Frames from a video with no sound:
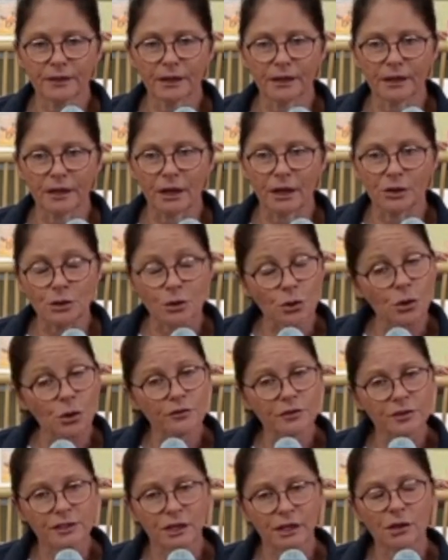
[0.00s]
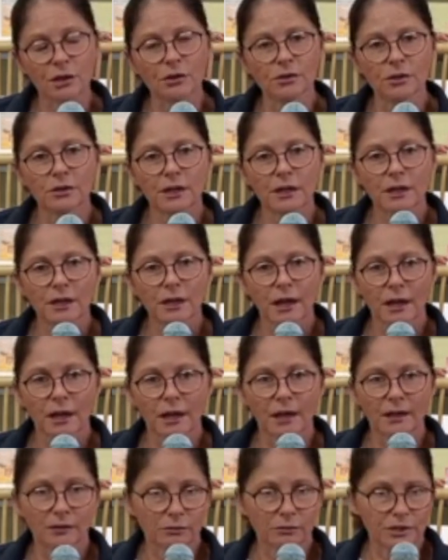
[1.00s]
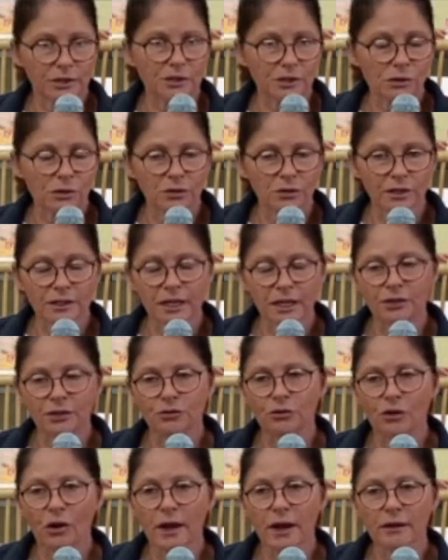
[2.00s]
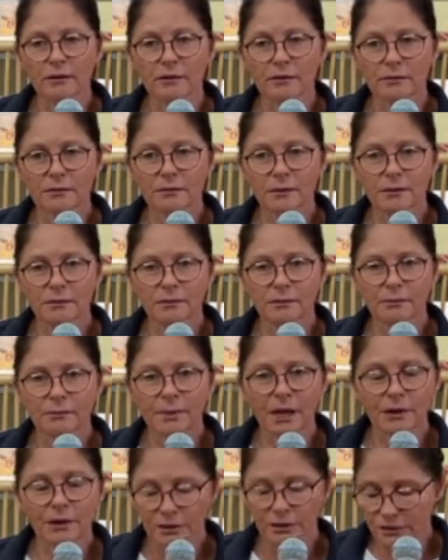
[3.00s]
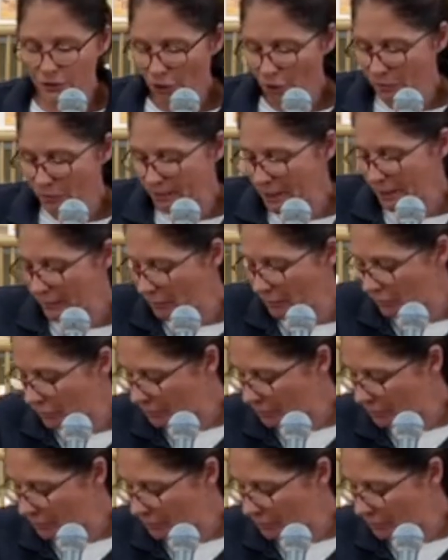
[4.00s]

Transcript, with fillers: a nerve cell, uh, which is called a dendrite. Periscopes up. I'll just